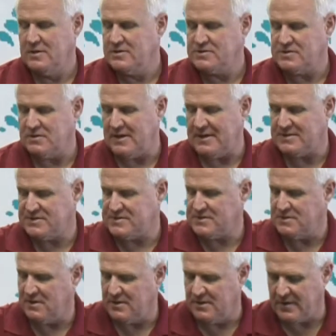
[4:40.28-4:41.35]
So
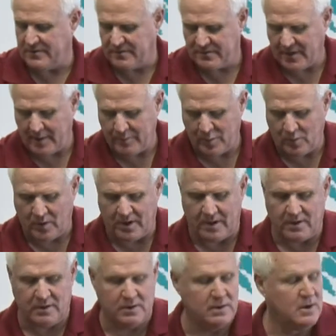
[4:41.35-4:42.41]
that's another type of
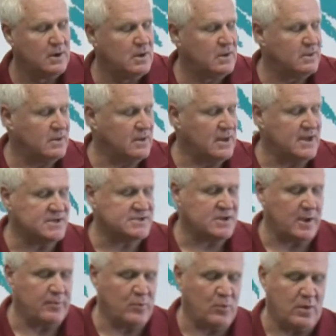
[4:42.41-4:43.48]
wire. The last
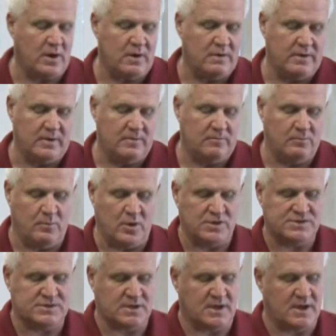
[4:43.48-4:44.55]
type of wire that
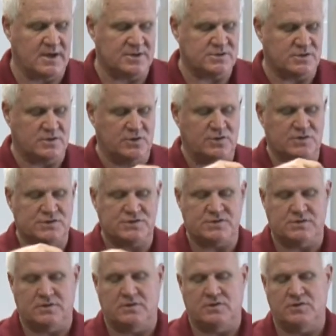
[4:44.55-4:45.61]
most of the guys are used
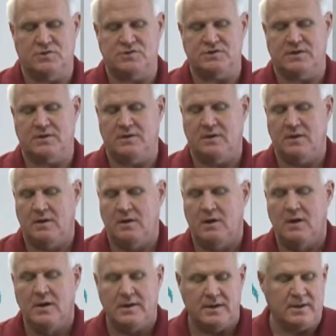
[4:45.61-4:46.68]
to using
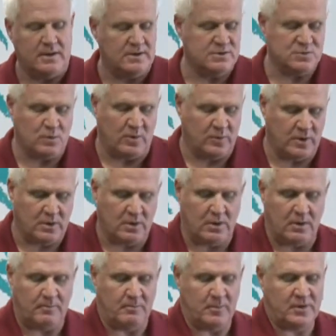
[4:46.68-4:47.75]
is what we
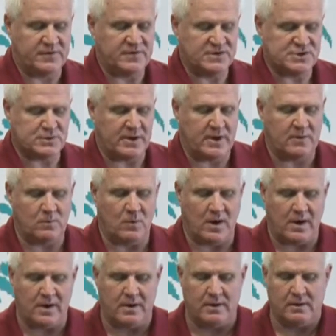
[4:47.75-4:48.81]
call multi-strand
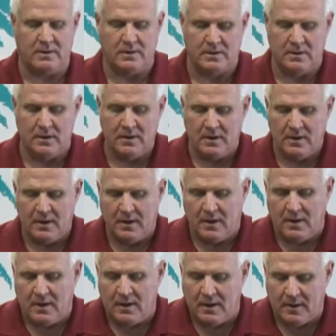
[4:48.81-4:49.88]
wire.
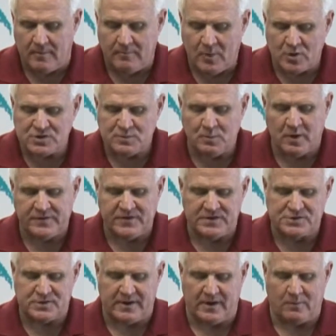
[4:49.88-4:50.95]
And most
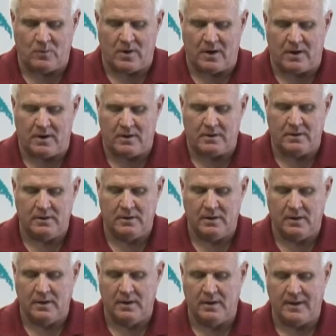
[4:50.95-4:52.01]
multi-strand wire
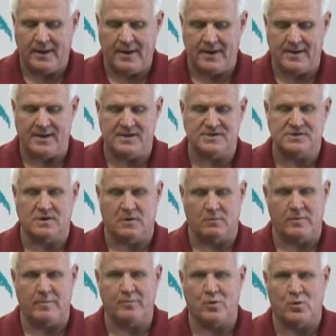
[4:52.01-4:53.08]
has a
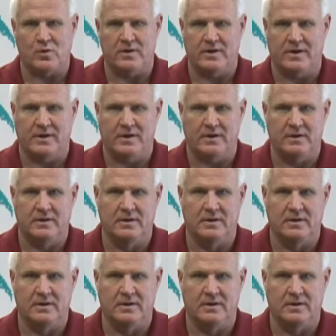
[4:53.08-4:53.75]
ripcord in it.